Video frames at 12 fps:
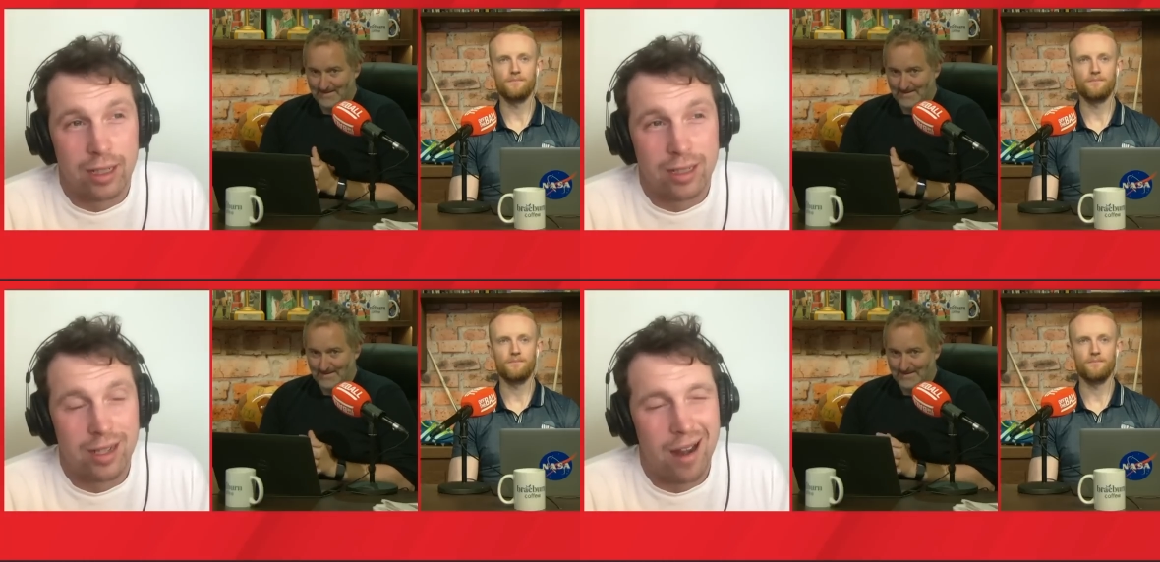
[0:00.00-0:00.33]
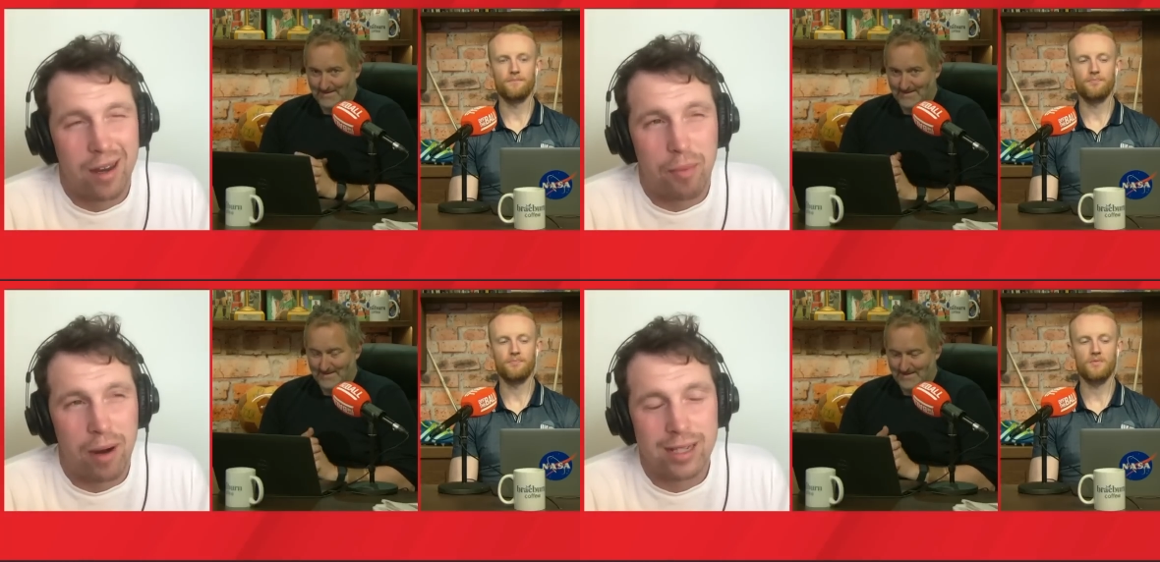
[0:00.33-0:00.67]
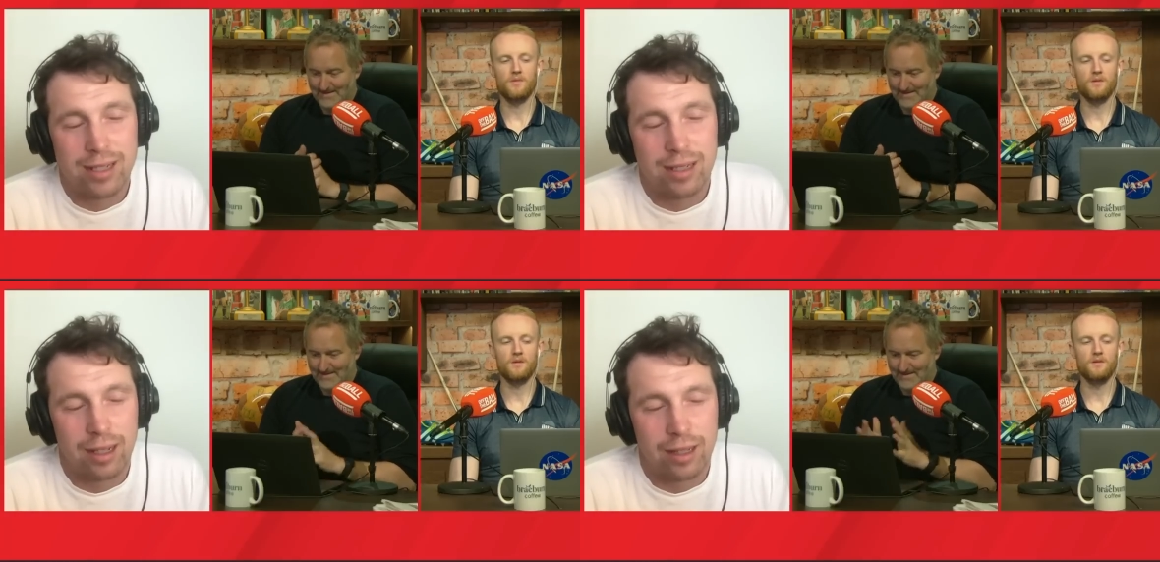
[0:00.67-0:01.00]
Speaker 1: It's nearly
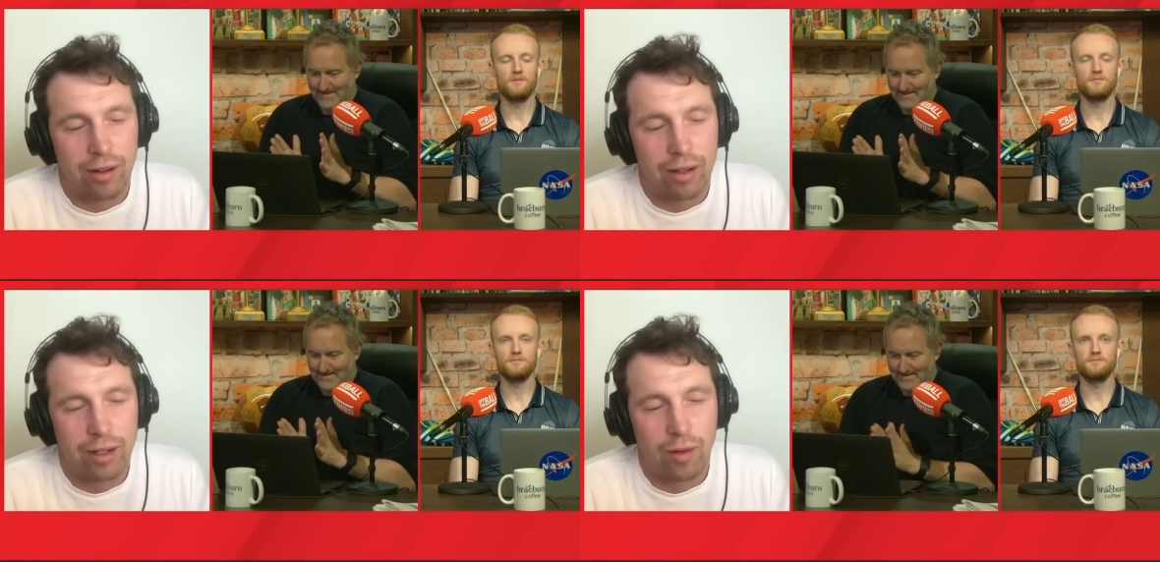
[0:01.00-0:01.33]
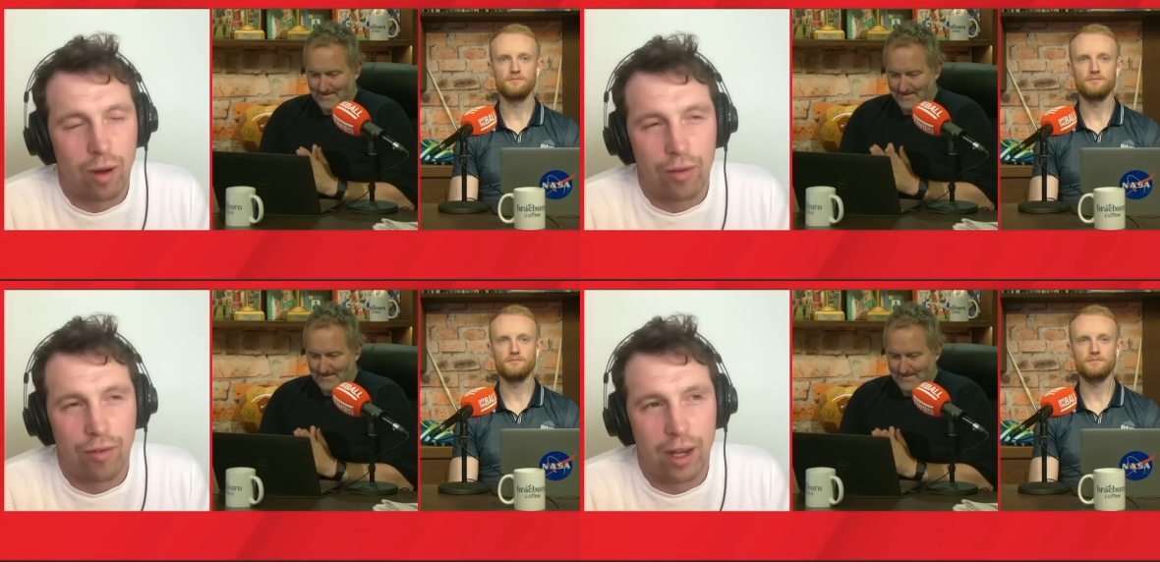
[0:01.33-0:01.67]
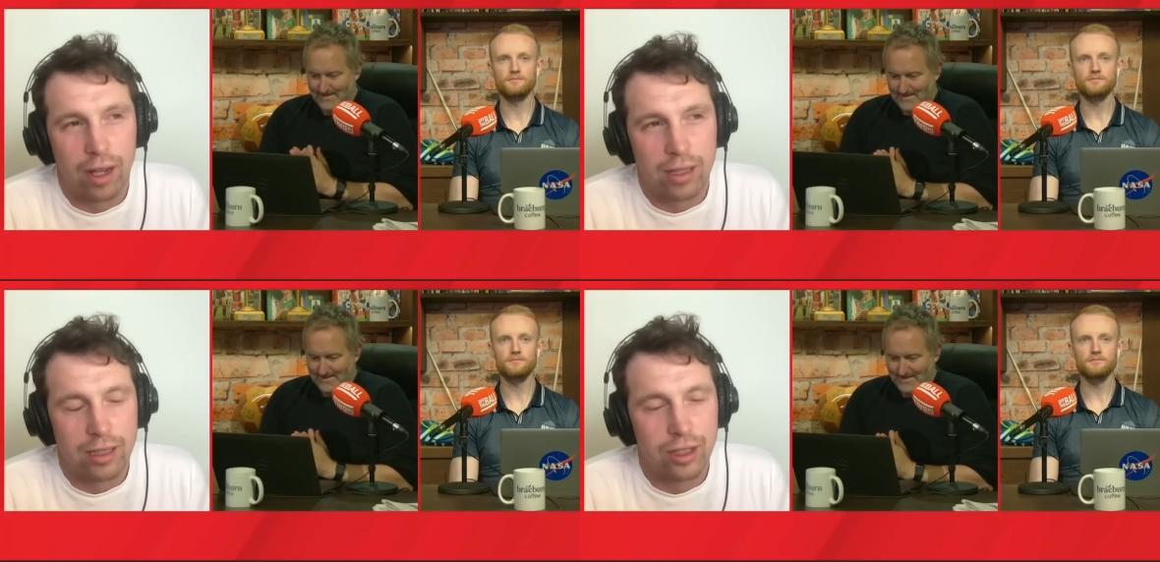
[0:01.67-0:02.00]
depressing that they're in the
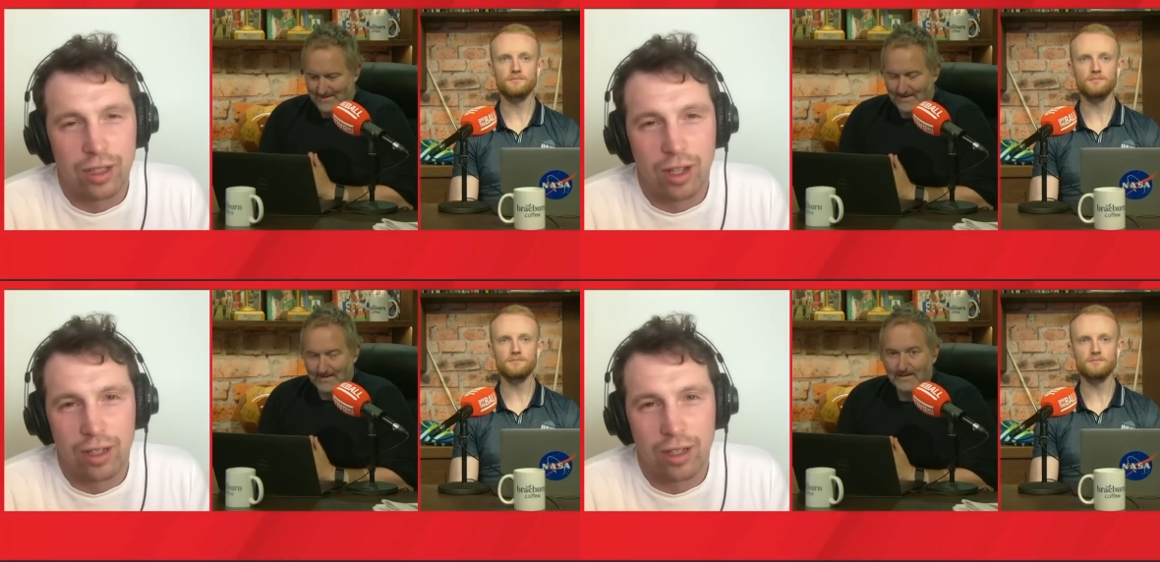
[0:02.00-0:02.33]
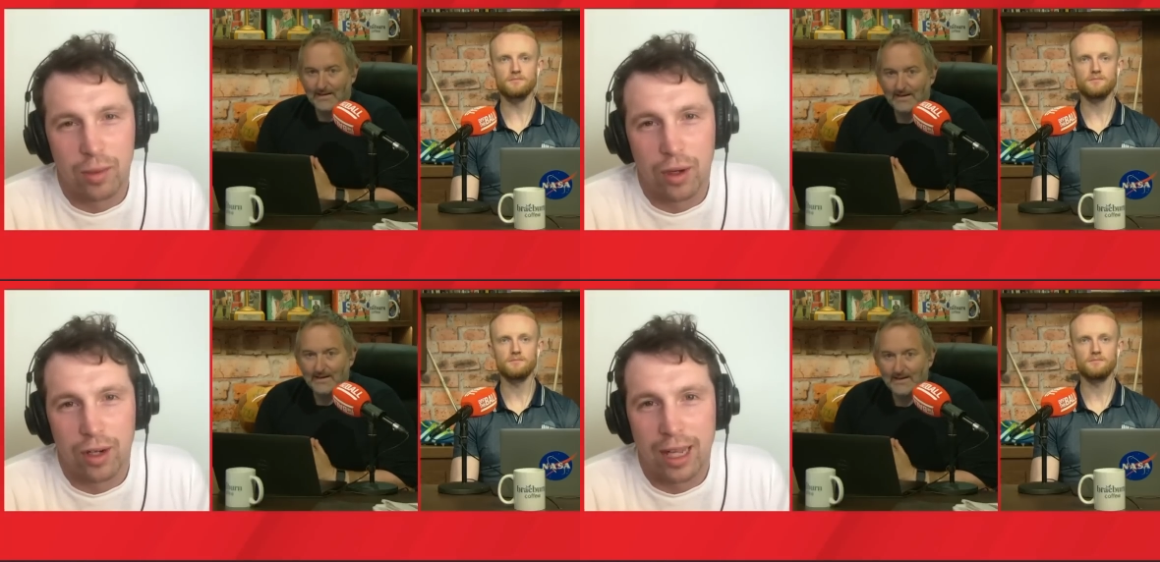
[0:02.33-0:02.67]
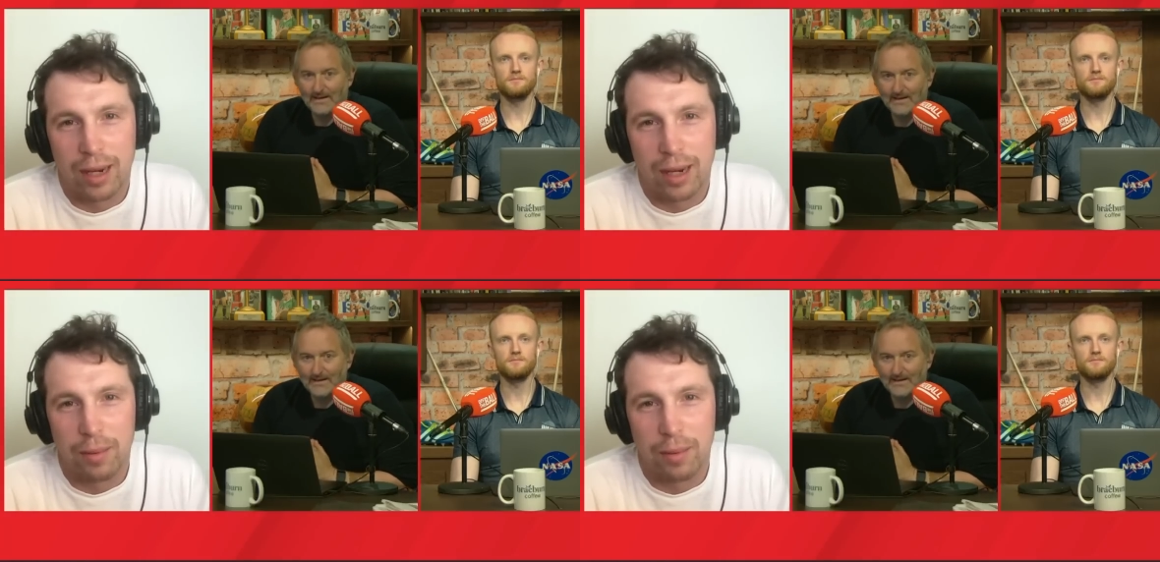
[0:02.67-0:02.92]
quarterfinals. I just thought they were going to get a